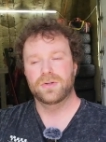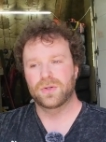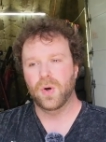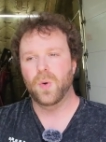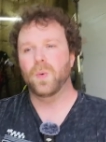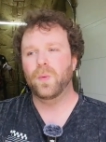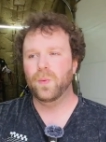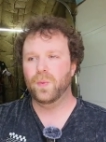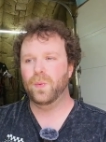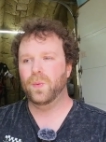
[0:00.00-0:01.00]
So
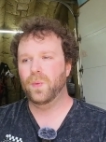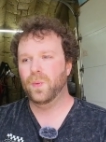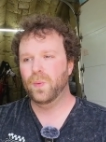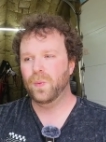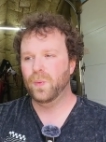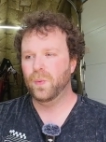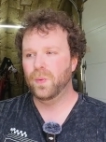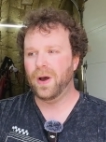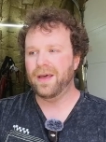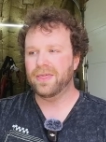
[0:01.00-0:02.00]

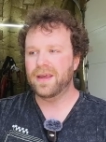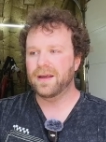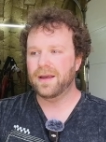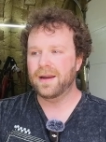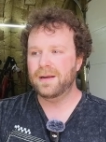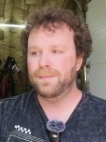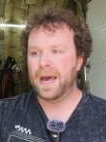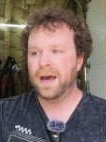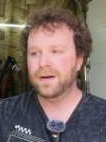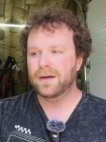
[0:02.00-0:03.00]
I think any
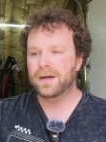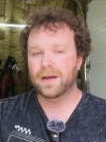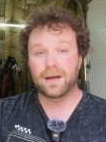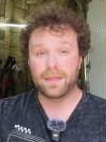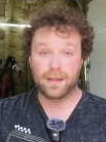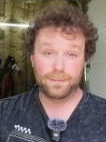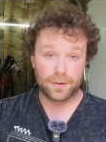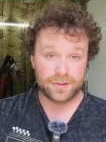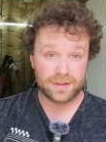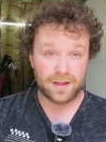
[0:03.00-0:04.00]
battery, I,
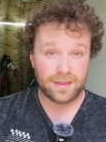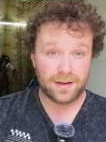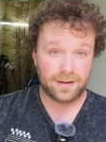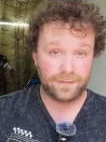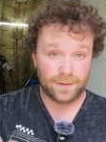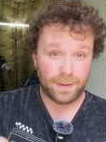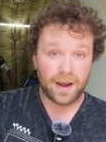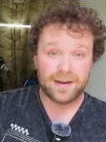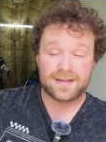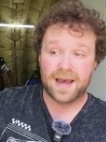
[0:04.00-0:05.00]
personally, I think if you're
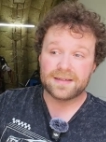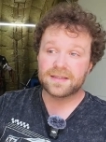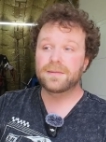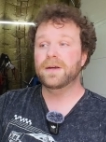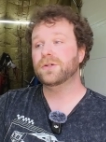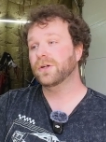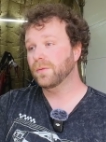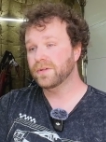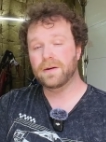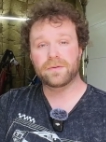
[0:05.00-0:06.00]
buying a Tesla, make sure
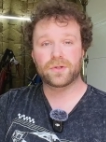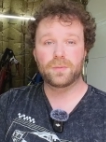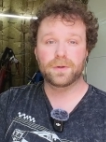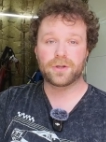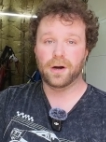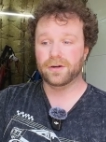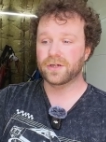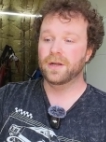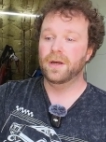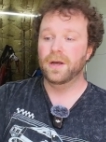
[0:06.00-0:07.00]
it was never
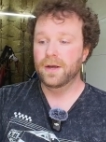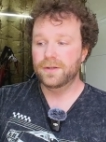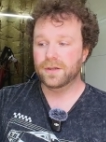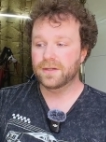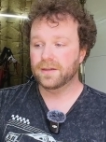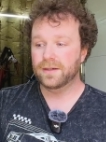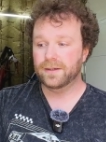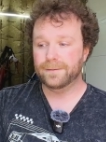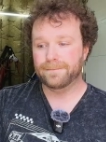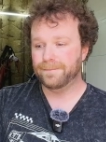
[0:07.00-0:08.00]
supercharged because
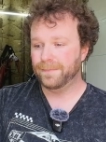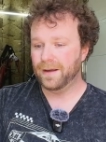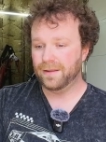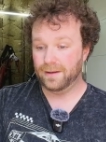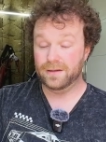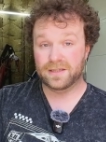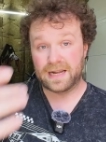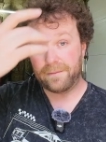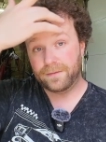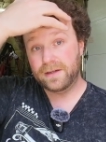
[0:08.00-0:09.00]
uh, it's
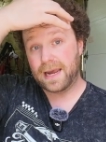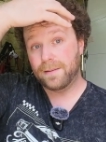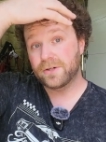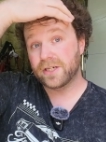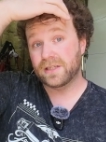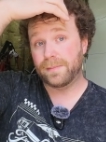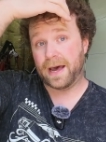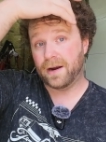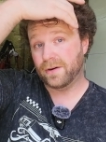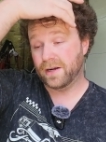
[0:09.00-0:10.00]
definitely damaging the
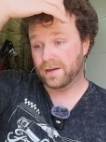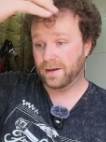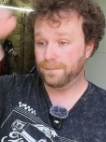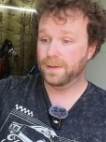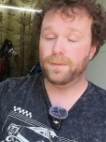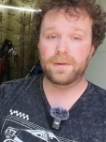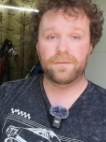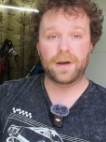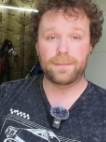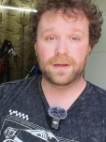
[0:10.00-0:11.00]
battery. Uh, people
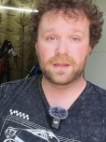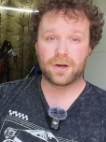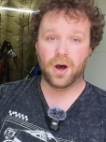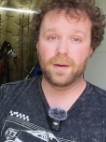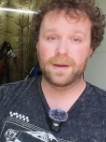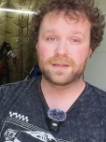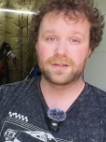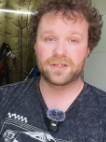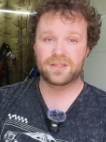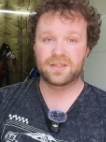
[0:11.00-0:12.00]
may fight me in the comments.
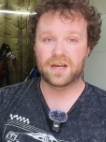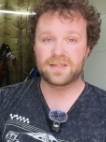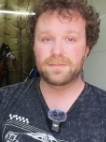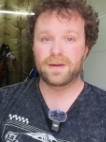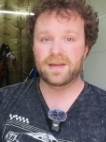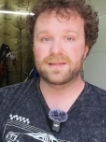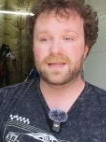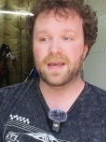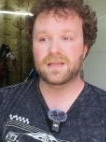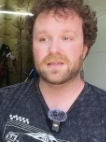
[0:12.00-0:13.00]
It just doesn't make
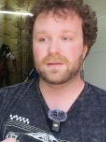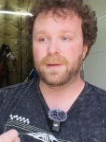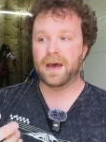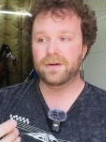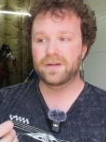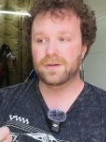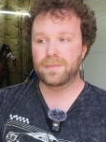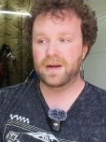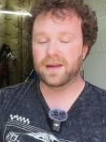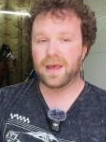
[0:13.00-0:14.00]
sense. Batteries are
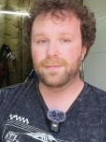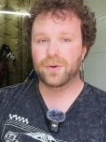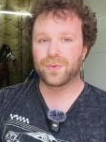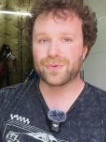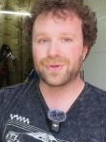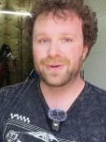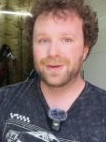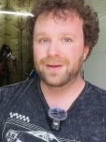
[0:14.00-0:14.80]
made of chemicals.